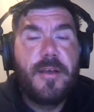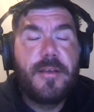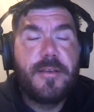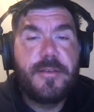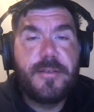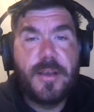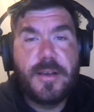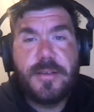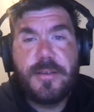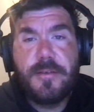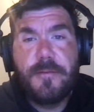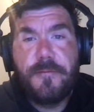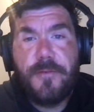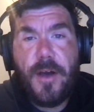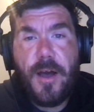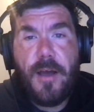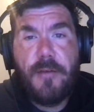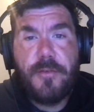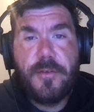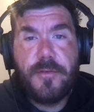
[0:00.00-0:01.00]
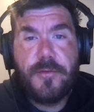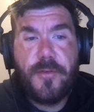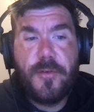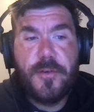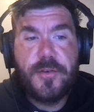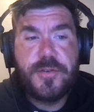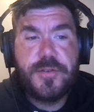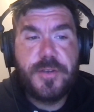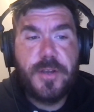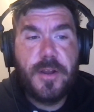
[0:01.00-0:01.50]
6-5 his
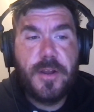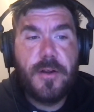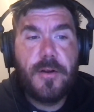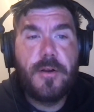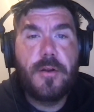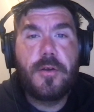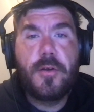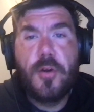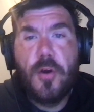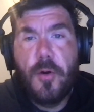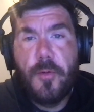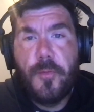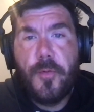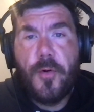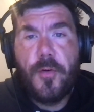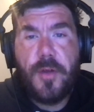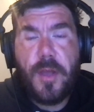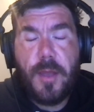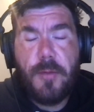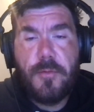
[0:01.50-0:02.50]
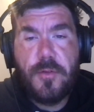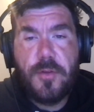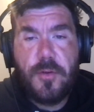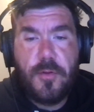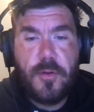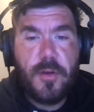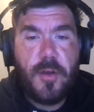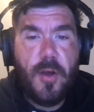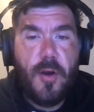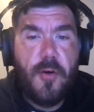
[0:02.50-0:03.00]
first year, no bowl game due
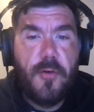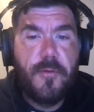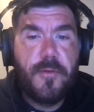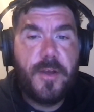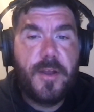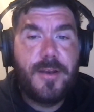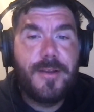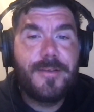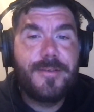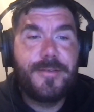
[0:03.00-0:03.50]
to COVID.